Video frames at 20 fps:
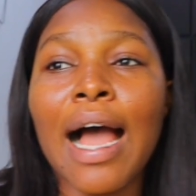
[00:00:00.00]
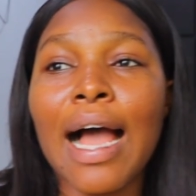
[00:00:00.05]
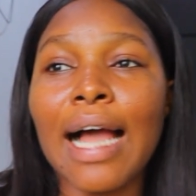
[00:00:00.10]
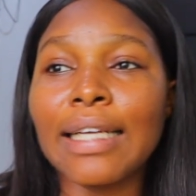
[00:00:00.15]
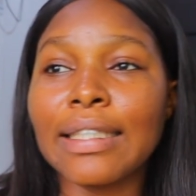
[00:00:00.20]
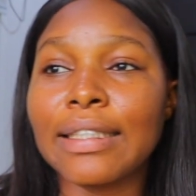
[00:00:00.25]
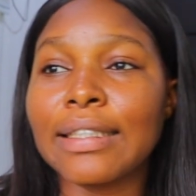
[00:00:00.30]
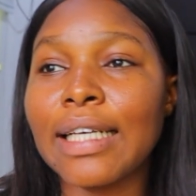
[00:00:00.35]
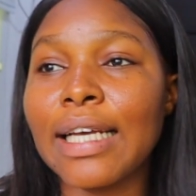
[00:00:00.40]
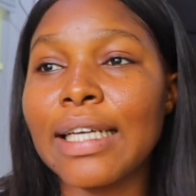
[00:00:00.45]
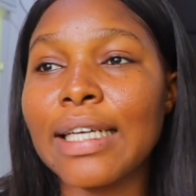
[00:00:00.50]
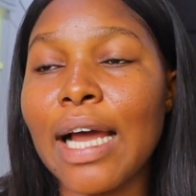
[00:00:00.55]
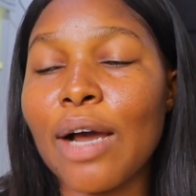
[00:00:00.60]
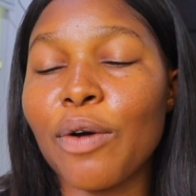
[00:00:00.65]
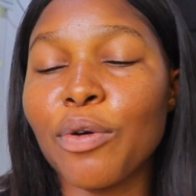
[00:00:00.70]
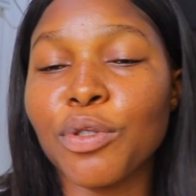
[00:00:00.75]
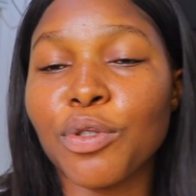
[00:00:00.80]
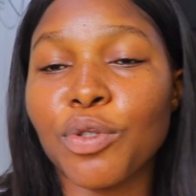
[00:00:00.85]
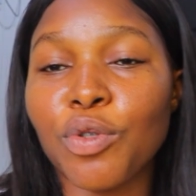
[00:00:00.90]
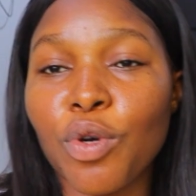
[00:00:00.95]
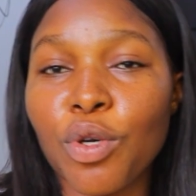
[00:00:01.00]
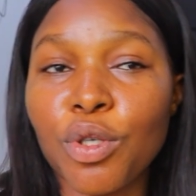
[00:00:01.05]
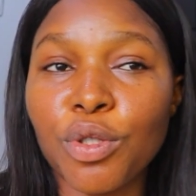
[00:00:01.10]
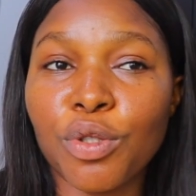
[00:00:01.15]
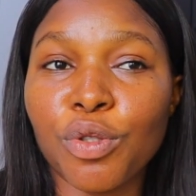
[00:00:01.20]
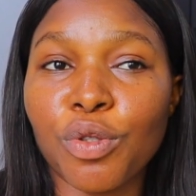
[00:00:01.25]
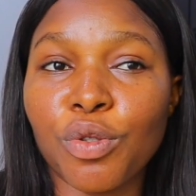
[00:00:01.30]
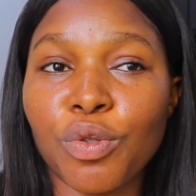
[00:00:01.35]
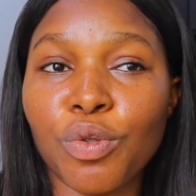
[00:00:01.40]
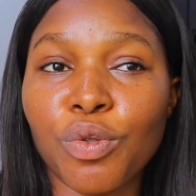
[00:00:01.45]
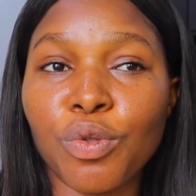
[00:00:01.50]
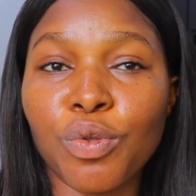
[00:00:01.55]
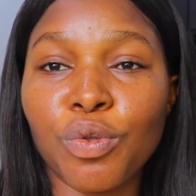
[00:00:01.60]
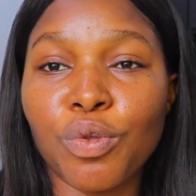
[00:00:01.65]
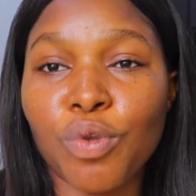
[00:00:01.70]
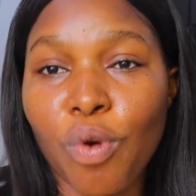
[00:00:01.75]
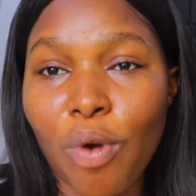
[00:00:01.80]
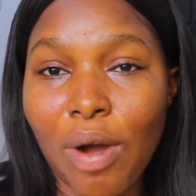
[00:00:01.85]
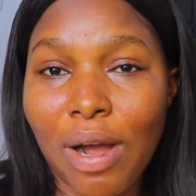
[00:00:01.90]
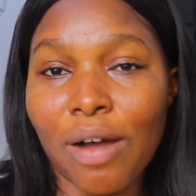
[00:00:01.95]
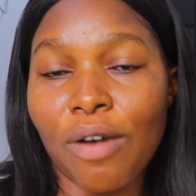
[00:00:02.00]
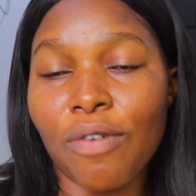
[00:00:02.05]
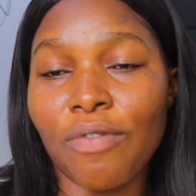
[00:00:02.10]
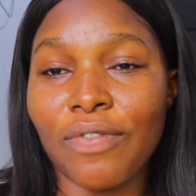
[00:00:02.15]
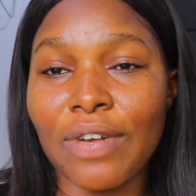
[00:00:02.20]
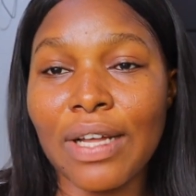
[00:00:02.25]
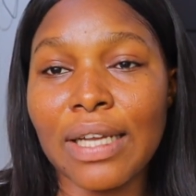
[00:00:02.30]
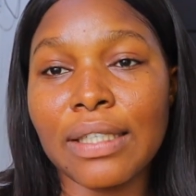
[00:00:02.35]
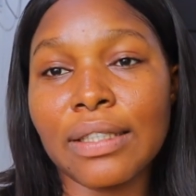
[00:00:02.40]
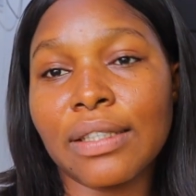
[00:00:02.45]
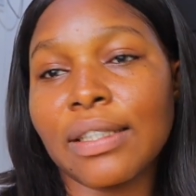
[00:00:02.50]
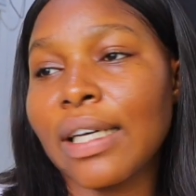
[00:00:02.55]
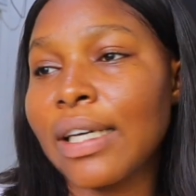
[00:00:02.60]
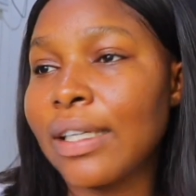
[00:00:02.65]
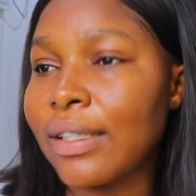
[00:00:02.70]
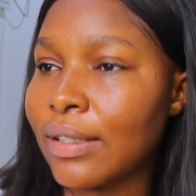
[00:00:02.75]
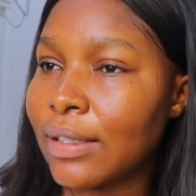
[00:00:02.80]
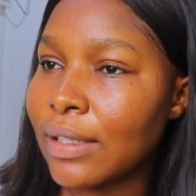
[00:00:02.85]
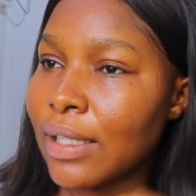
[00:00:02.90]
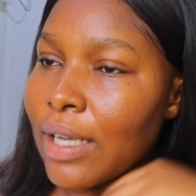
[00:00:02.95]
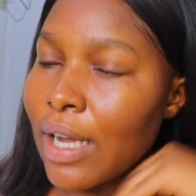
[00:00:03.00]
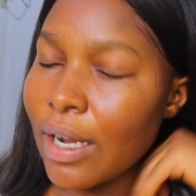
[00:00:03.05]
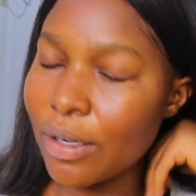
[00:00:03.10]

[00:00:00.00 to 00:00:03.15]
I said I was going to go out on Valentine's Day.